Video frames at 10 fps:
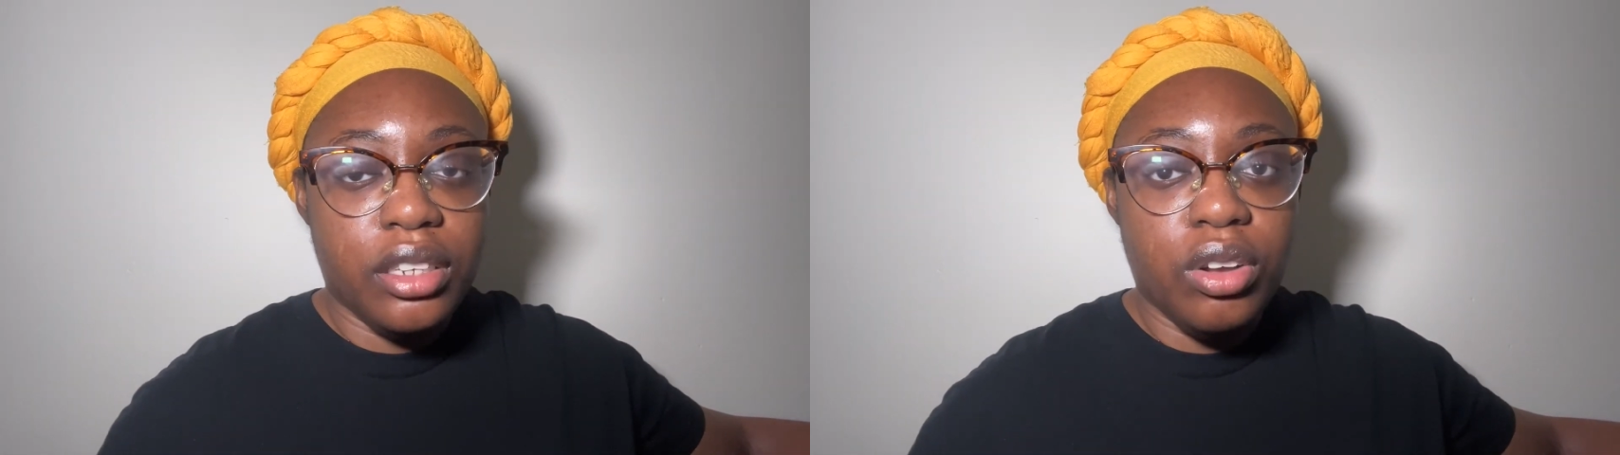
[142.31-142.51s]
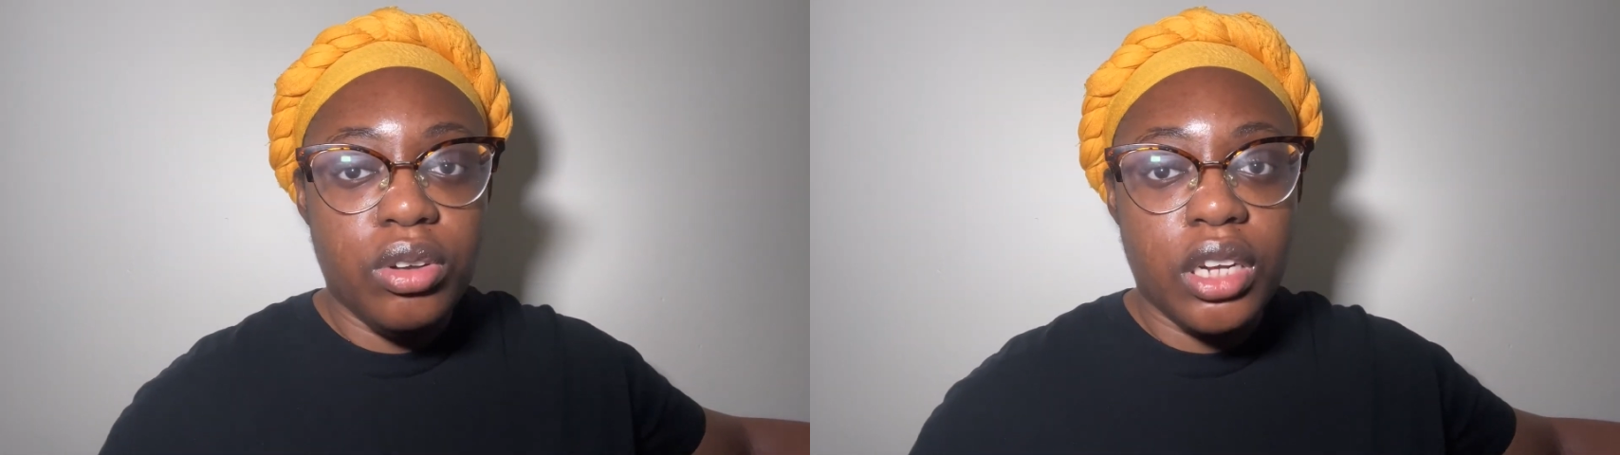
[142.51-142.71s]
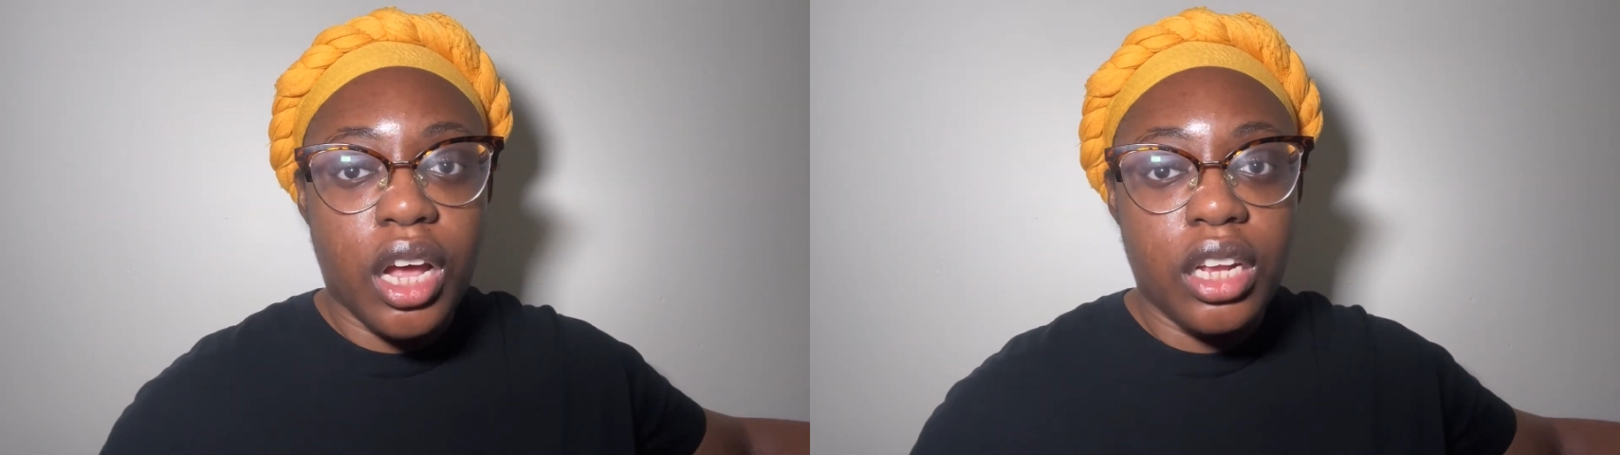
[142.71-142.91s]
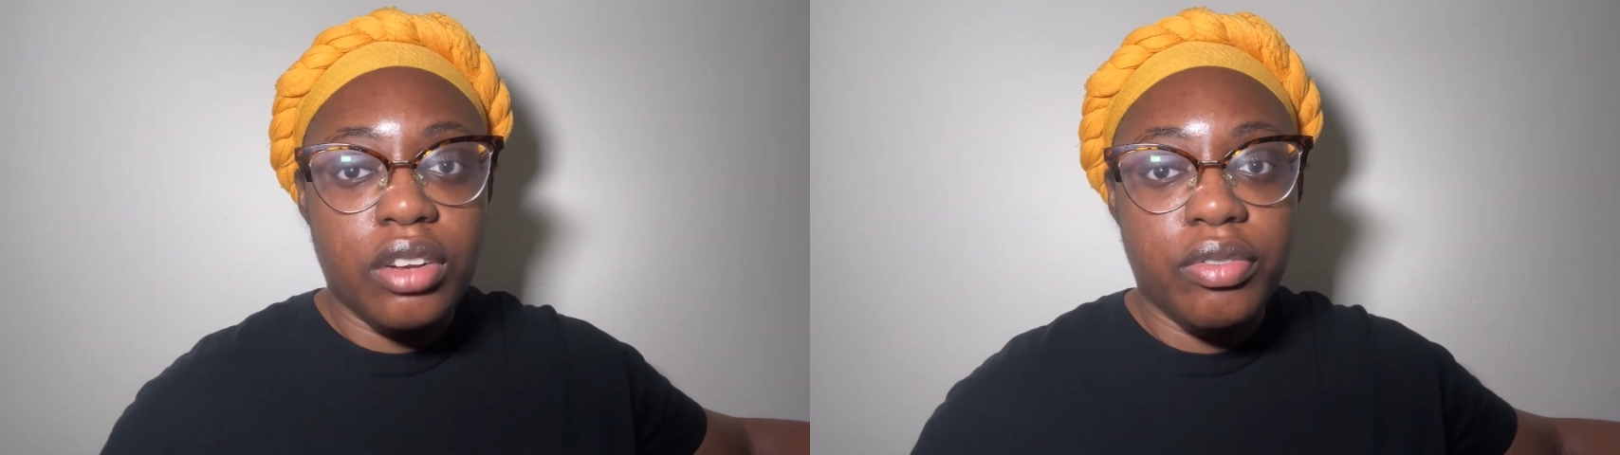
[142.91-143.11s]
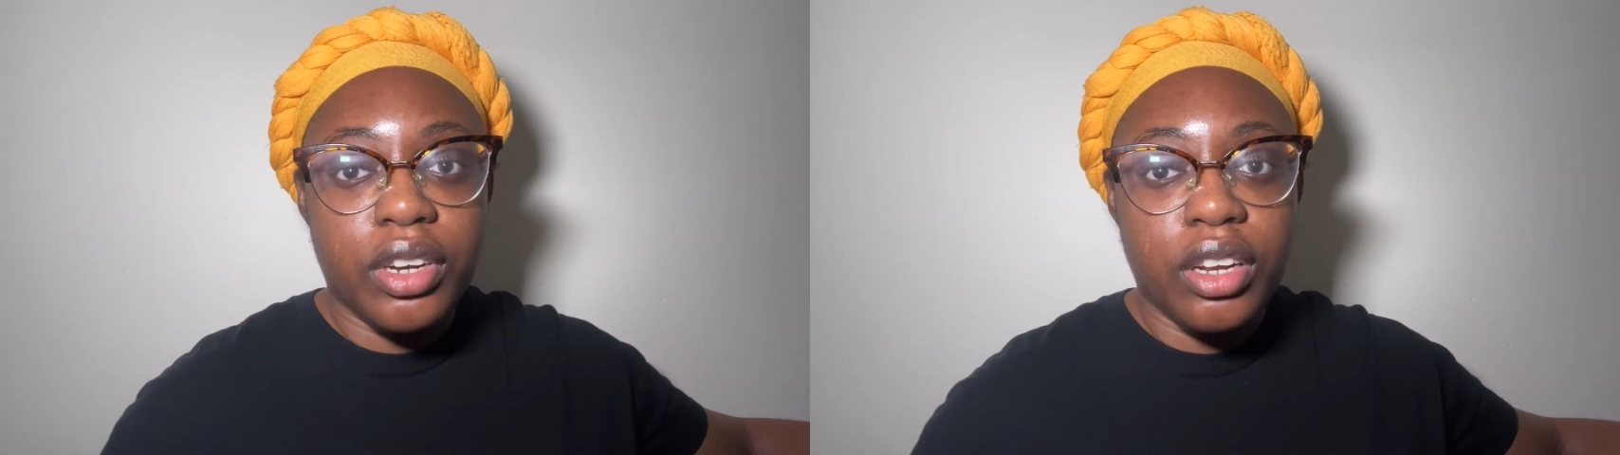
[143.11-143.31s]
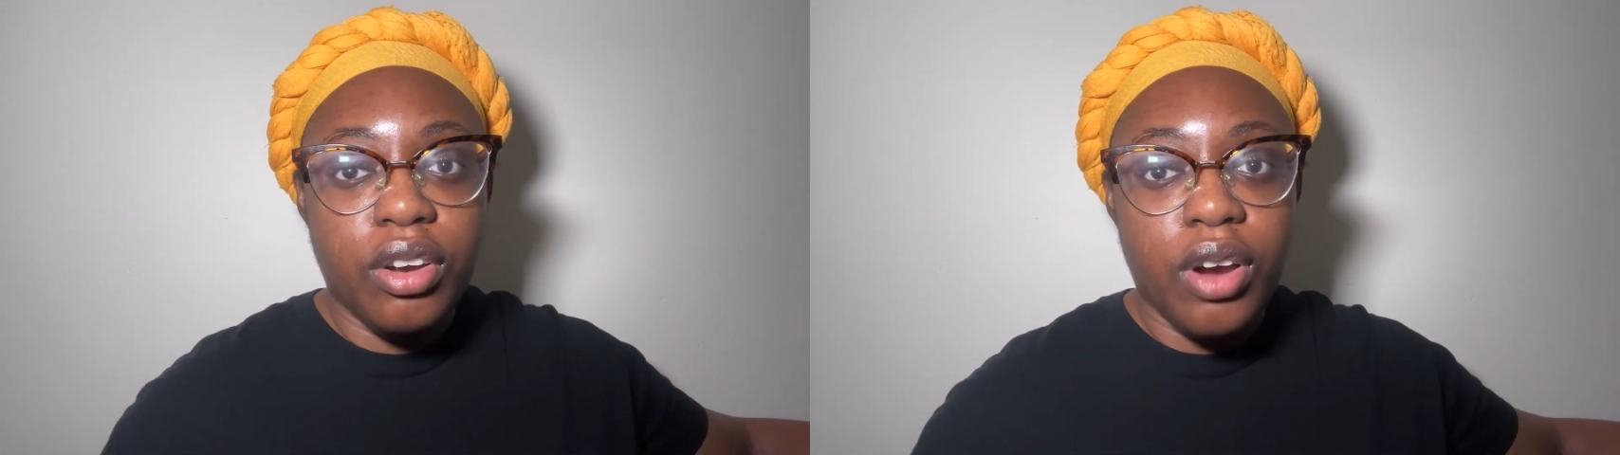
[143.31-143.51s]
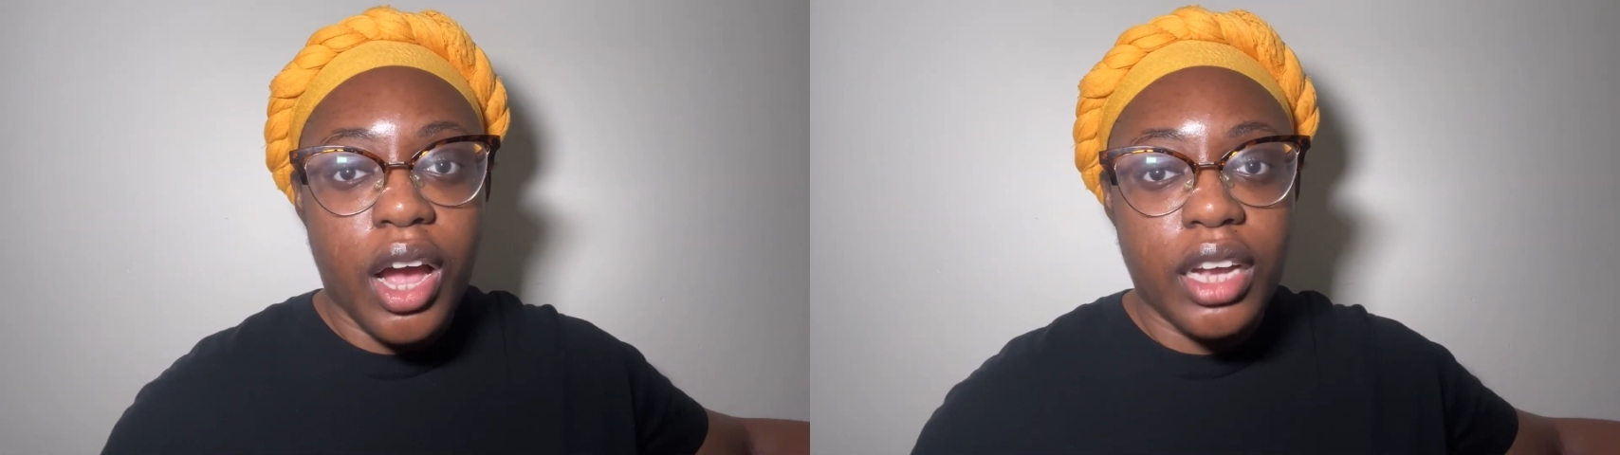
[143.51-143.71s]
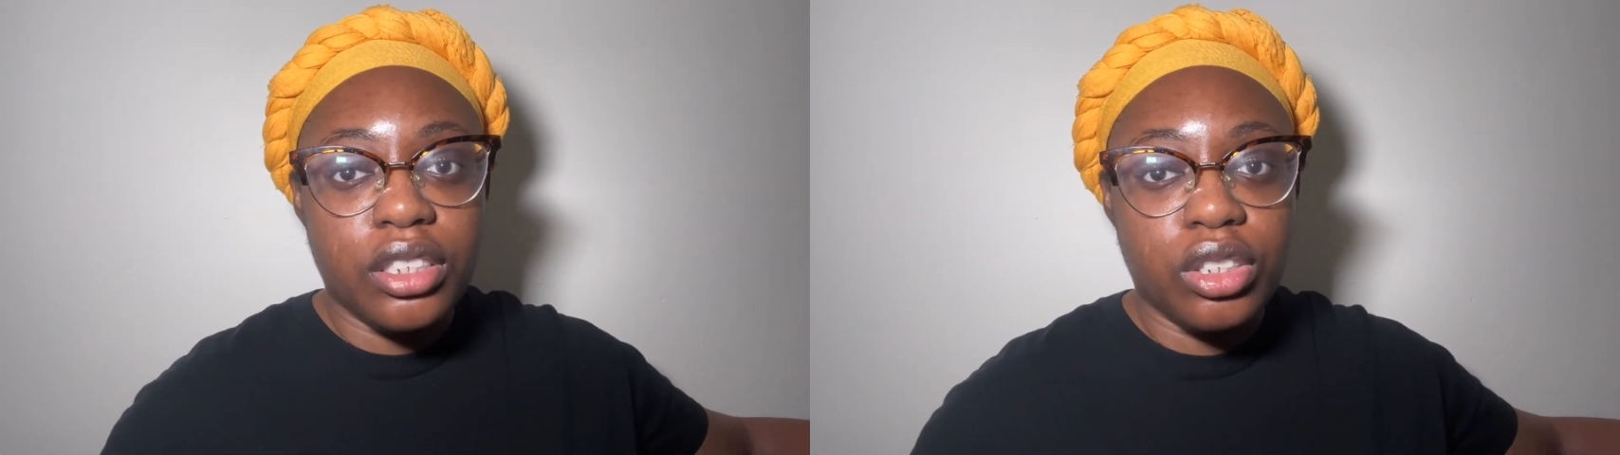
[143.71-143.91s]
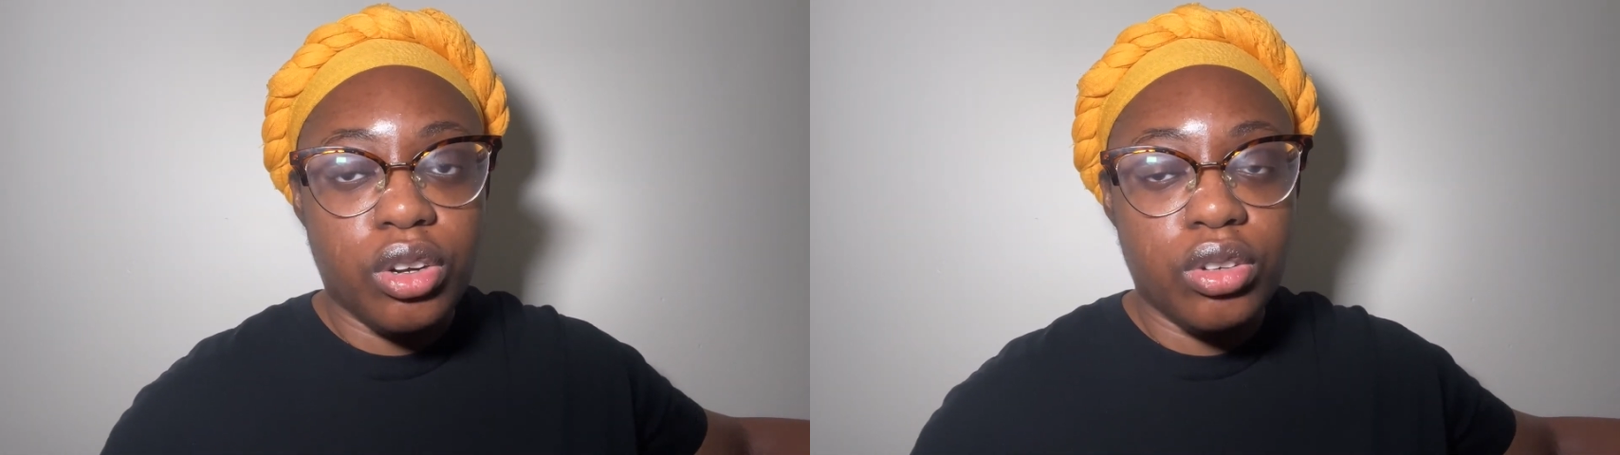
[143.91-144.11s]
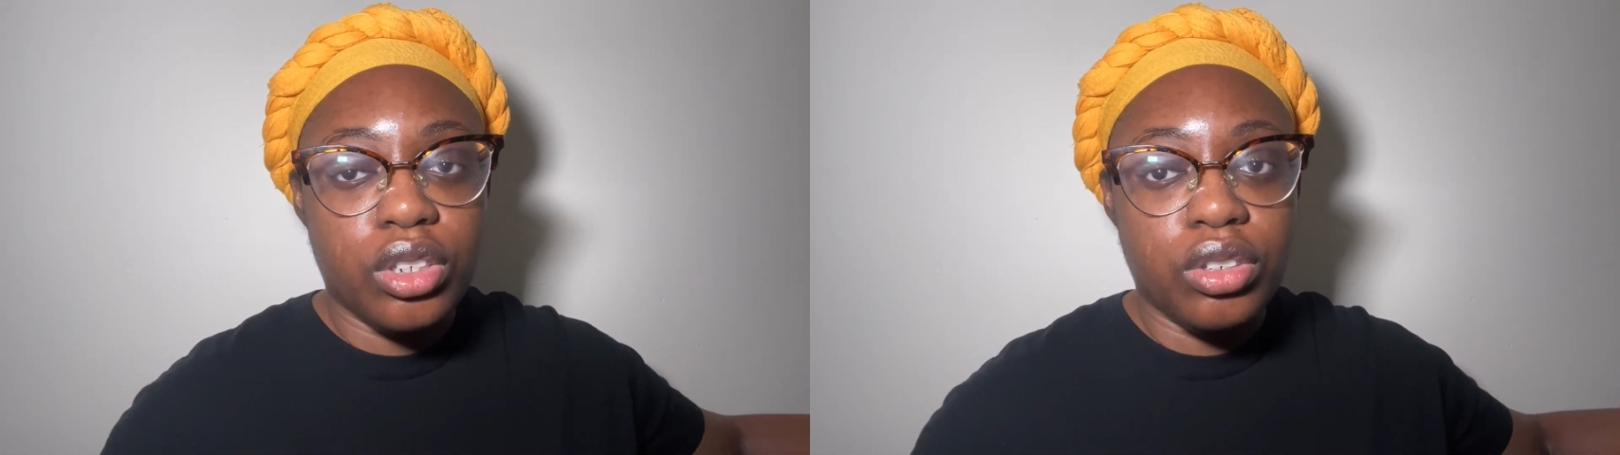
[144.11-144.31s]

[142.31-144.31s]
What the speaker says: know in the other video I showed